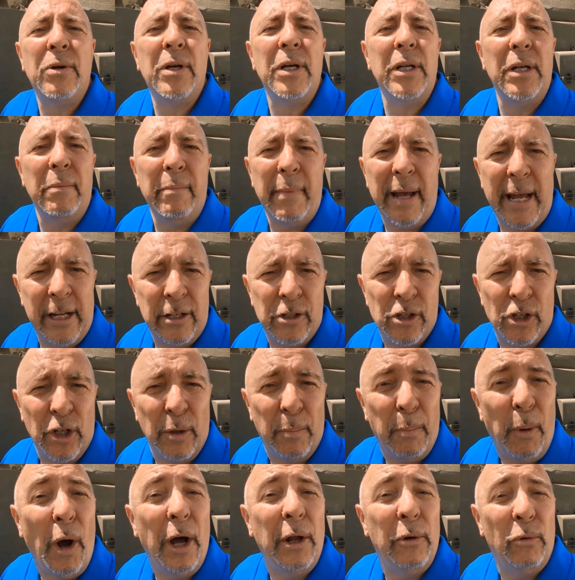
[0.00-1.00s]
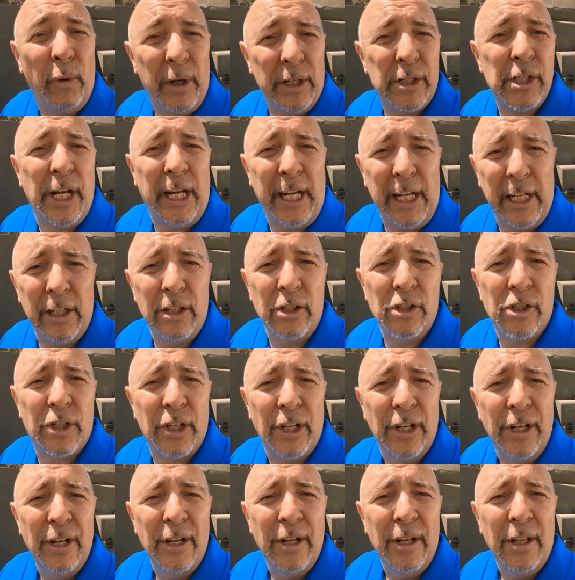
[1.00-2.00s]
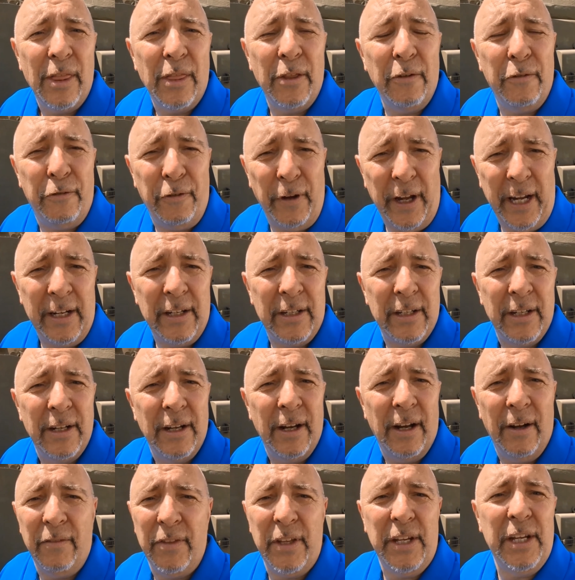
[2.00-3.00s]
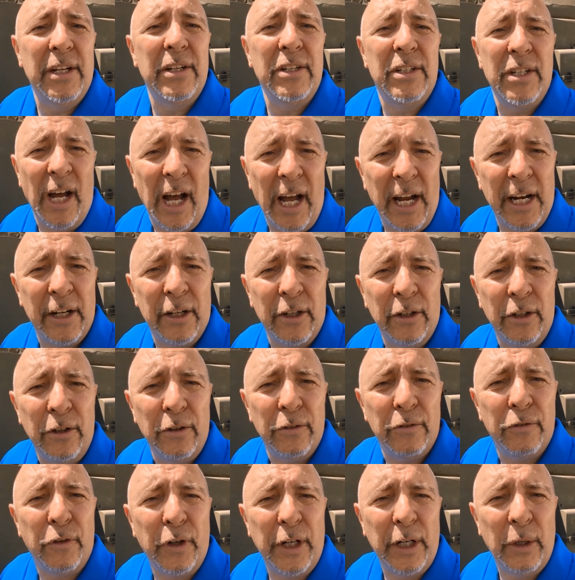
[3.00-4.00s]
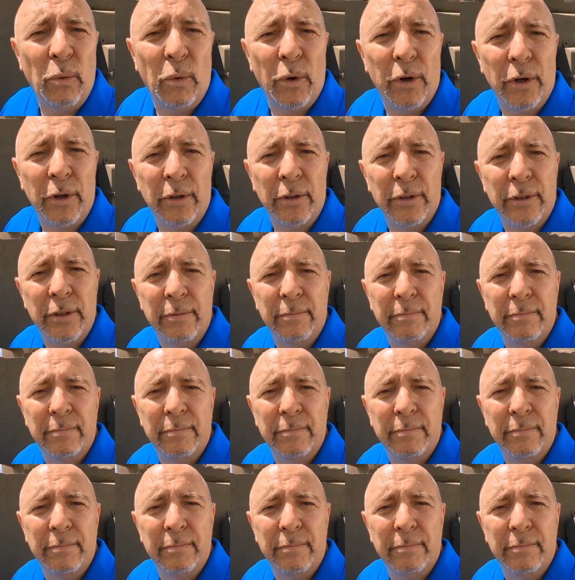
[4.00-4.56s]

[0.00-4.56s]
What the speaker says: you can imagine, upon which hinged the fate of the entire free world.